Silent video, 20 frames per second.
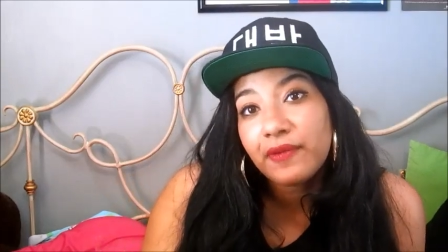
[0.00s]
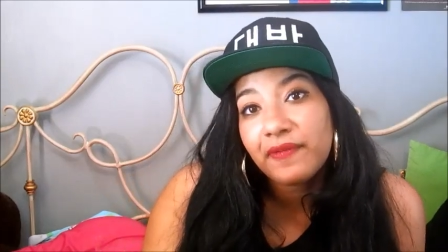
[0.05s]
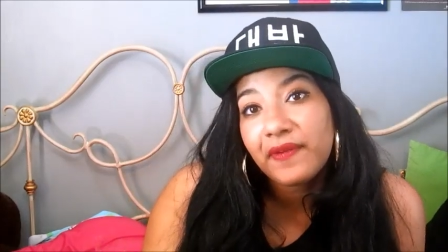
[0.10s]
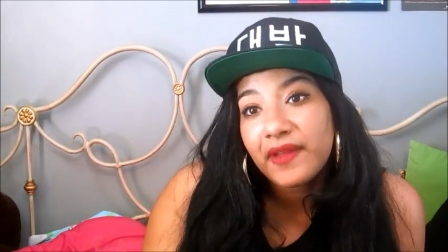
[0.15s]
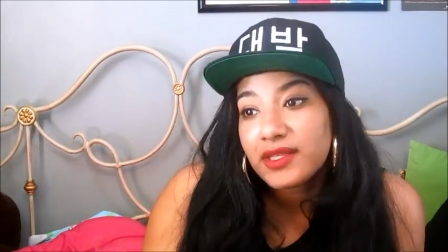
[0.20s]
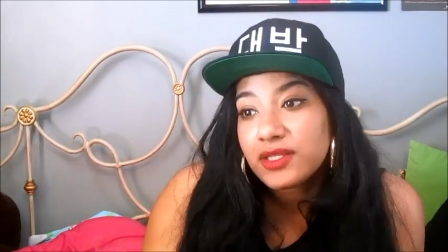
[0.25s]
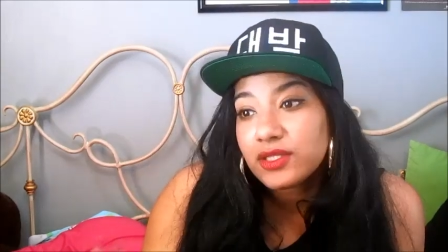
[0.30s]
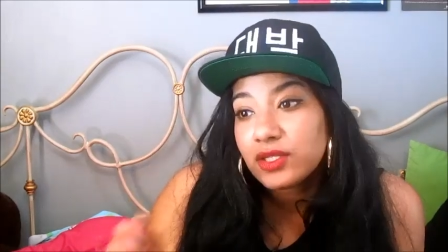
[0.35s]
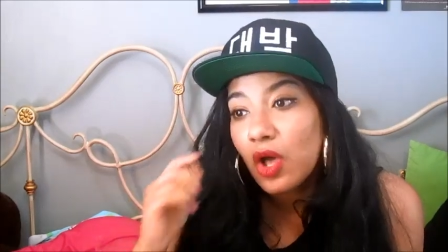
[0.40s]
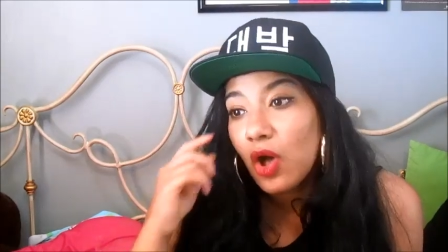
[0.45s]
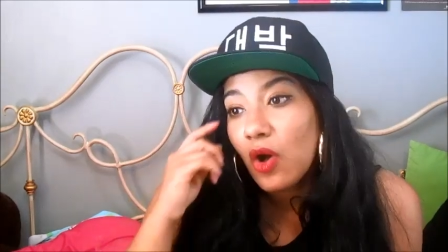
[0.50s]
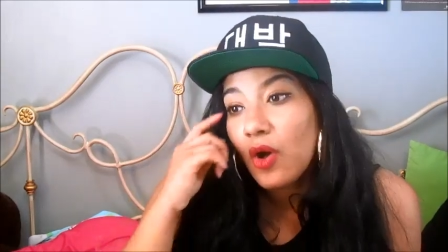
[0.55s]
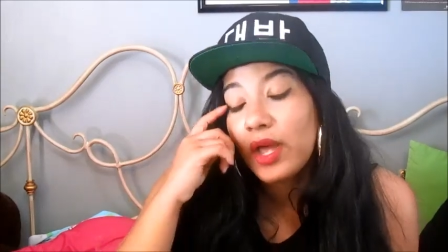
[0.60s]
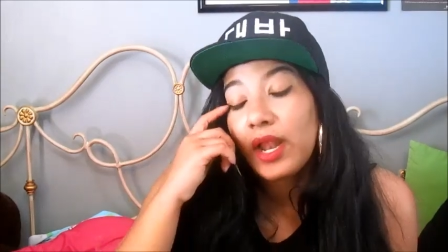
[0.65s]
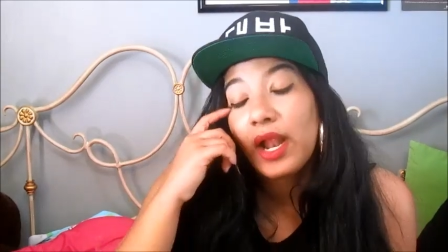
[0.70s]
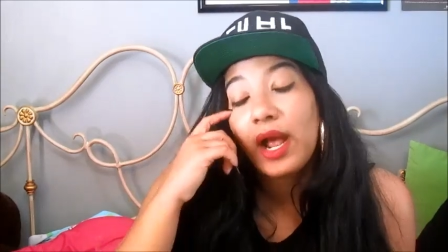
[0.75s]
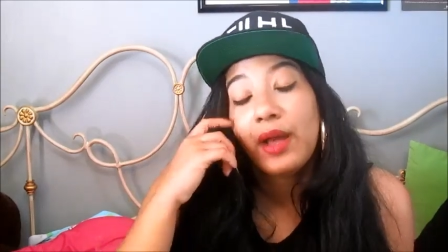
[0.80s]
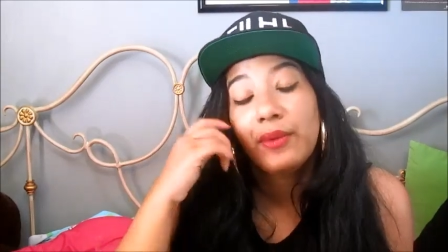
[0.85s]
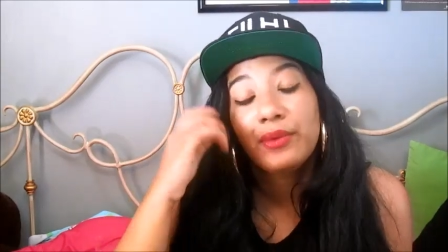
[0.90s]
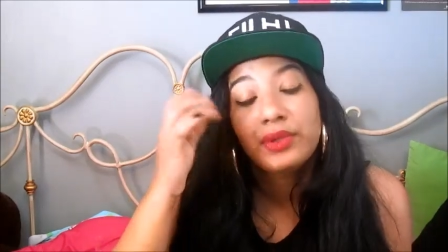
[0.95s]
If I saw it,
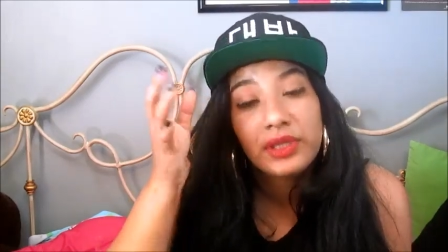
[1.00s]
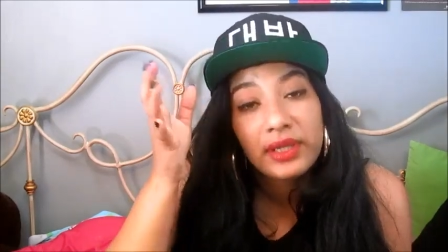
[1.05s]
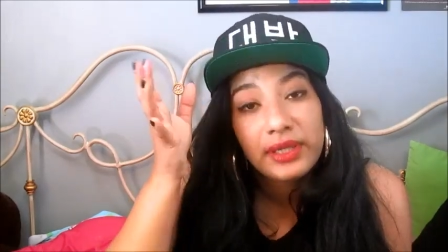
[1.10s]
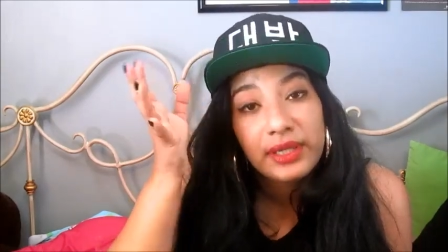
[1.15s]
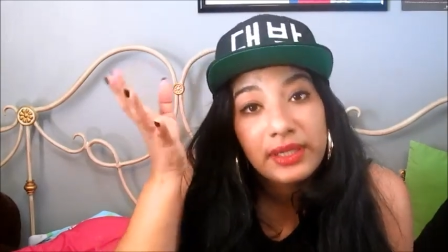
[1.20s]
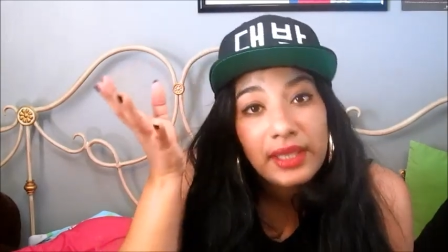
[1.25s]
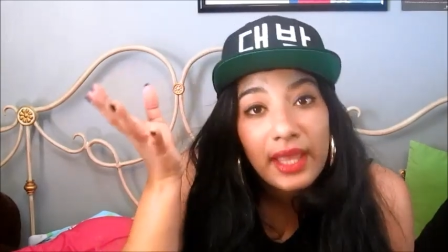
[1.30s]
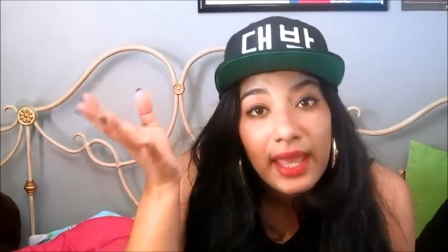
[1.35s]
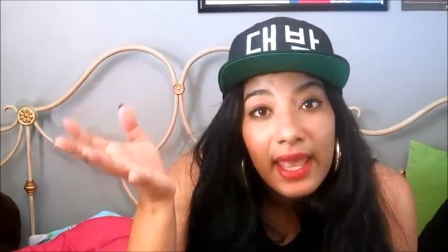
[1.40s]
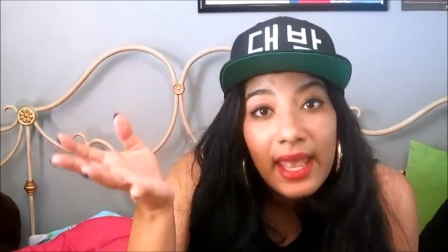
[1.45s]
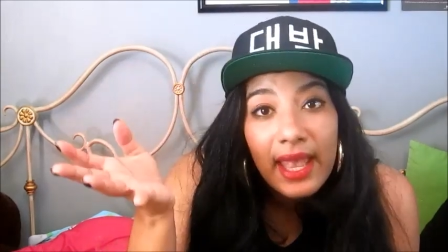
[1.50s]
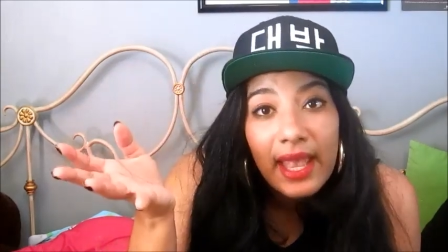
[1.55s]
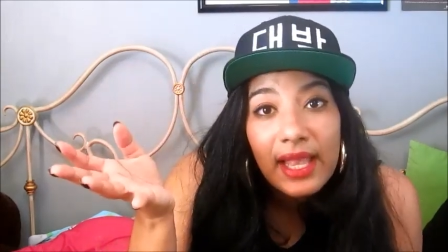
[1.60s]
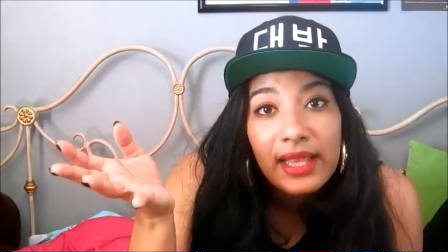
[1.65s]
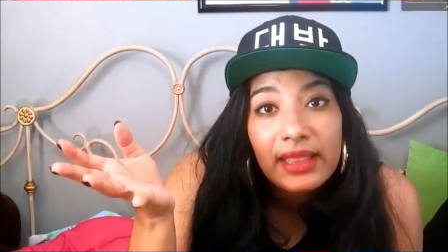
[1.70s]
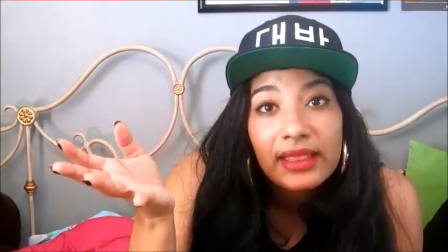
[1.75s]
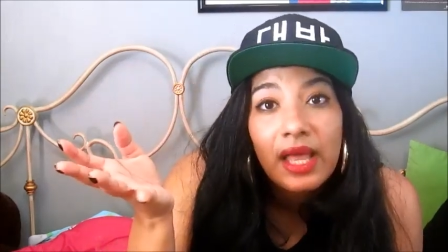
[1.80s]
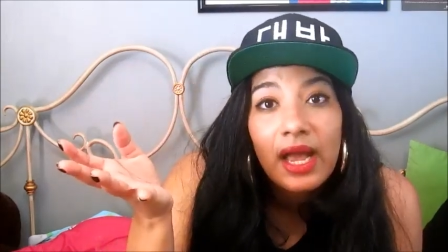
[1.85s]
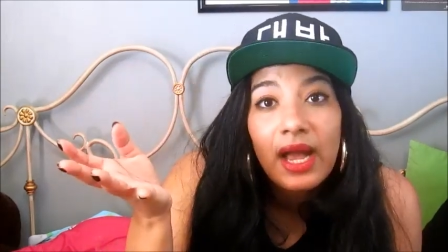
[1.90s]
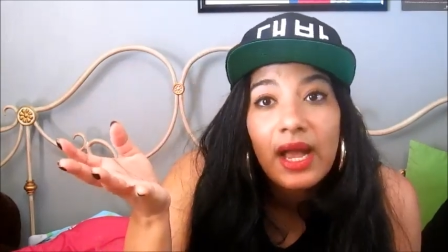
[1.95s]
I would look at the
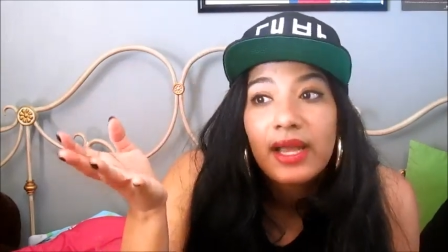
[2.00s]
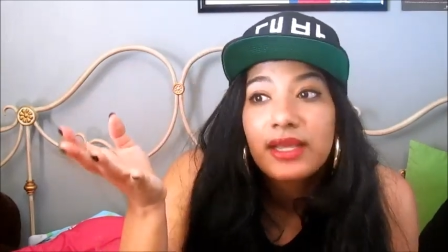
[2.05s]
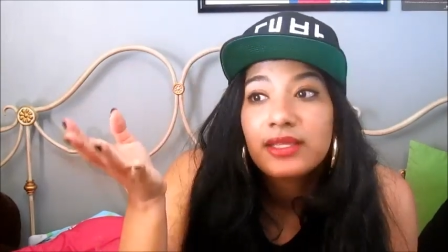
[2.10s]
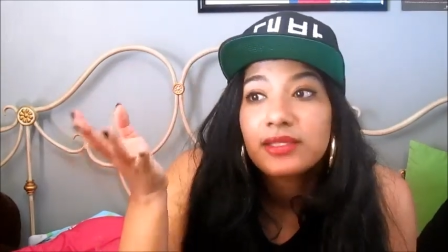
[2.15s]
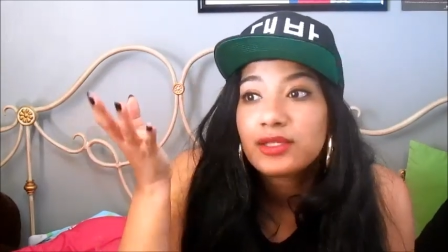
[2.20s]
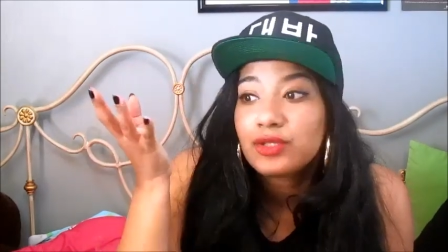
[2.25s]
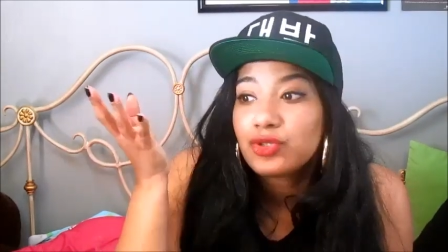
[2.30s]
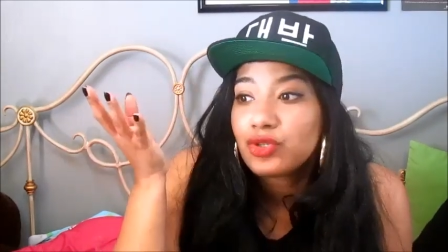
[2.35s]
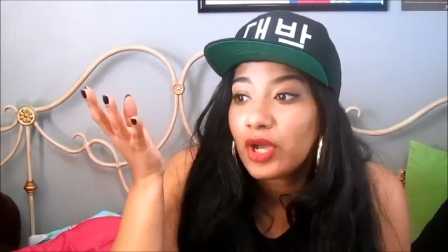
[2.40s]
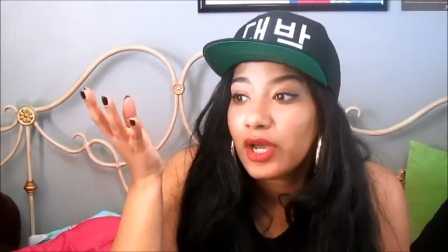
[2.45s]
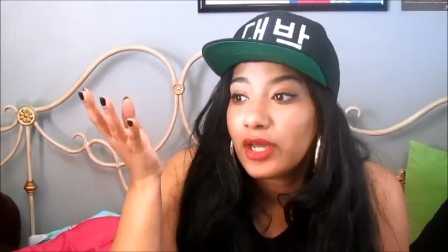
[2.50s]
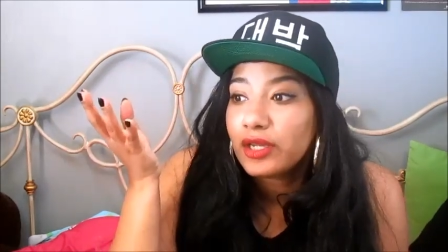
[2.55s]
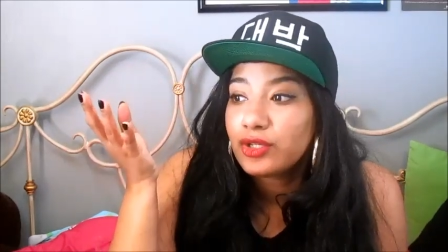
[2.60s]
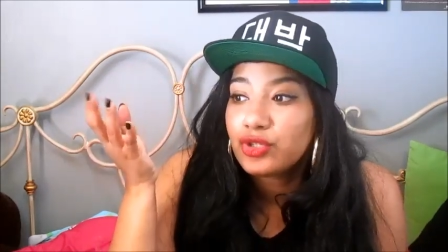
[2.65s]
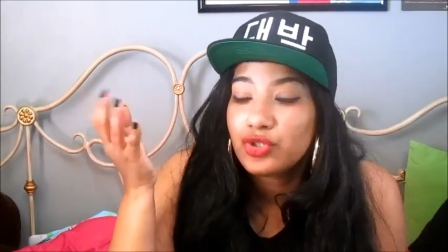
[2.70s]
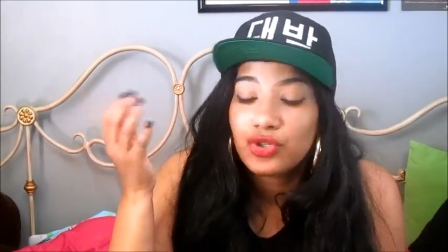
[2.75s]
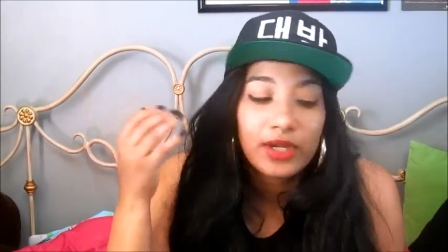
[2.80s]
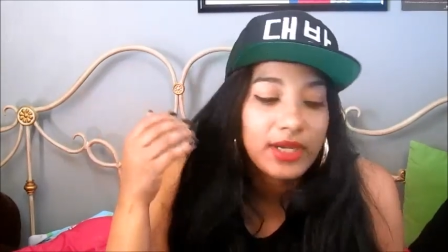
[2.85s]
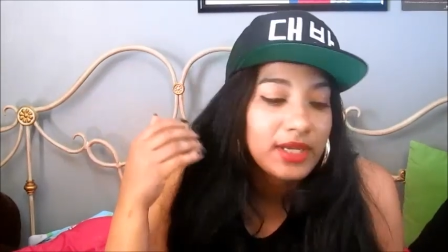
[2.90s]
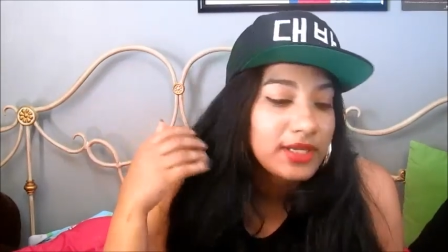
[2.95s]
headlines and try to
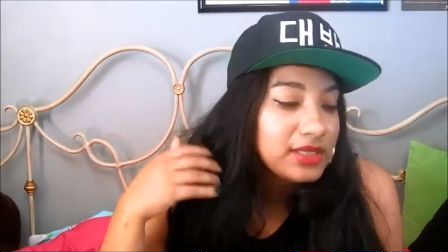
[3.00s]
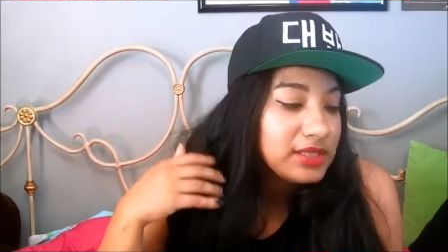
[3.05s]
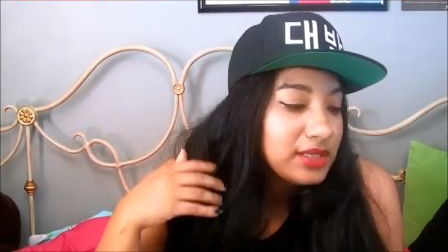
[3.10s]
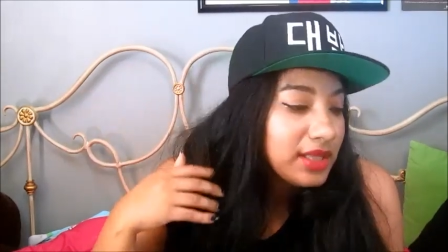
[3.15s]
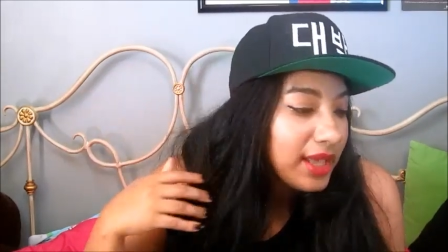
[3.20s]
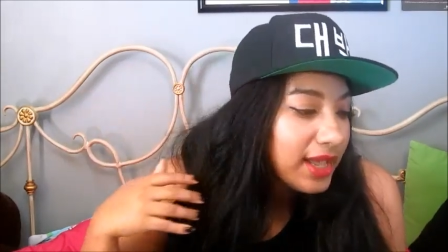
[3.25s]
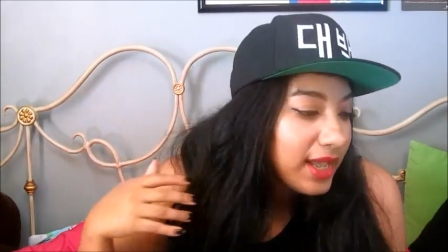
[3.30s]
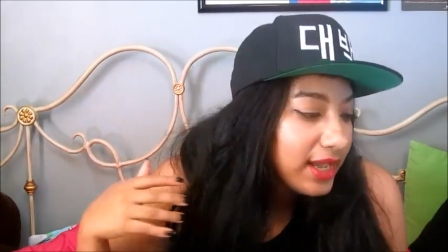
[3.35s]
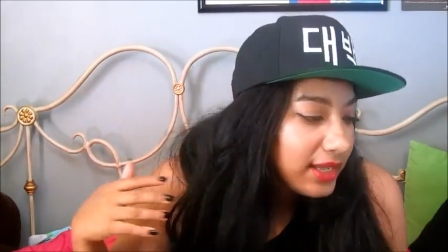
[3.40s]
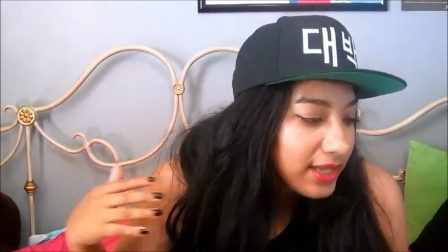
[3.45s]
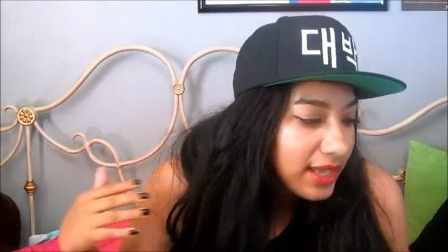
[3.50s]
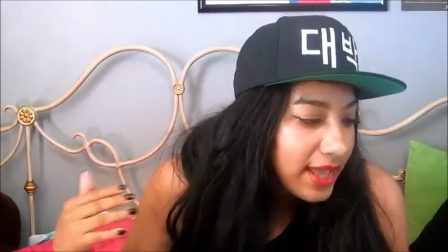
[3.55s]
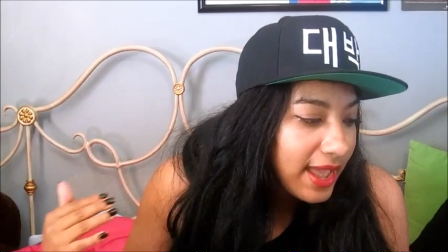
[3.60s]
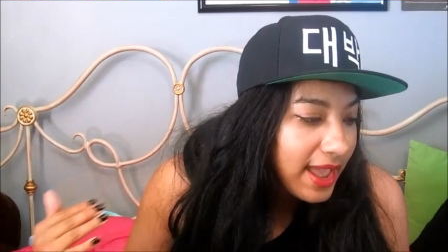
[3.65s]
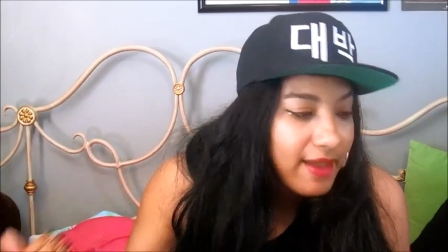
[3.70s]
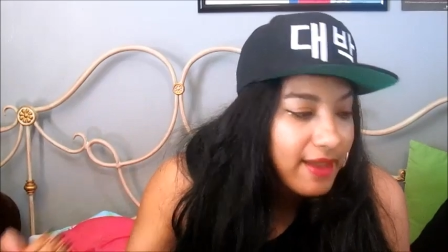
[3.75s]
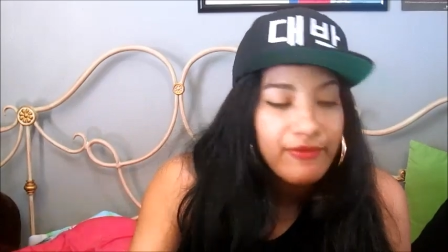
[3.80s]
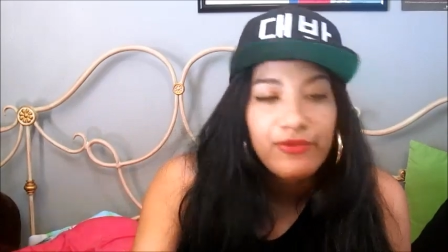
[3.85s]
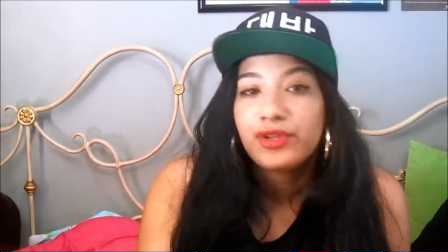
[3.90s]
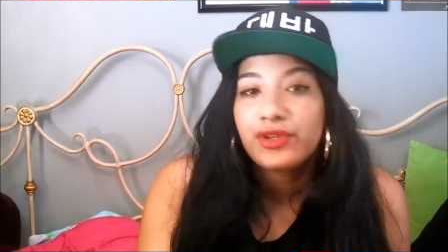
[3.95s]
translate
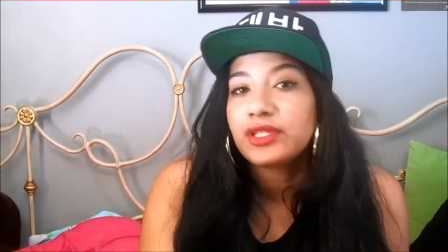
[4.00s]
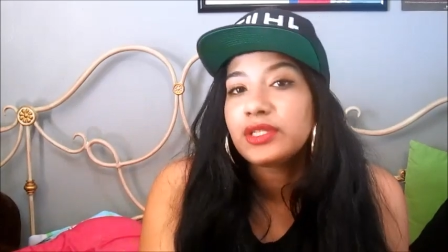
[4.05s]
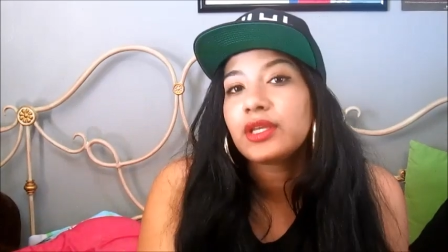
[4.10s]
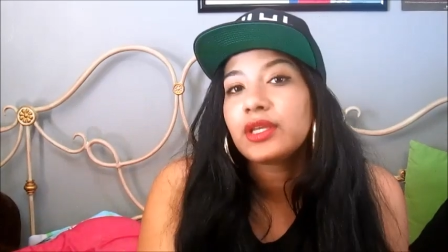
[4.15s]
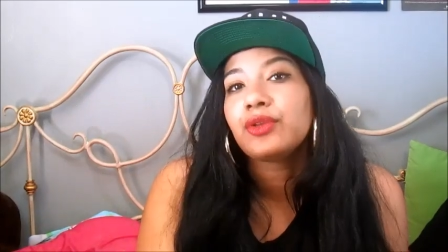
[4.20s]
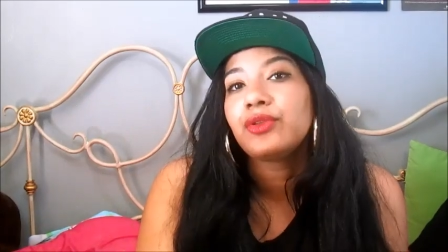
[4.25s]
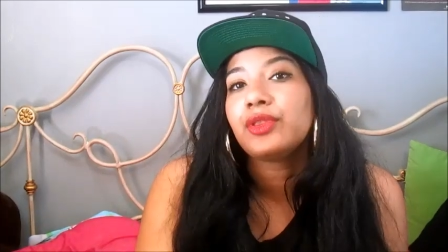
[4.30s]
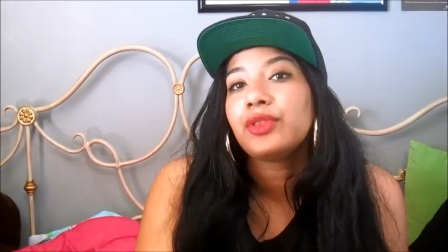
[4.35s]
every single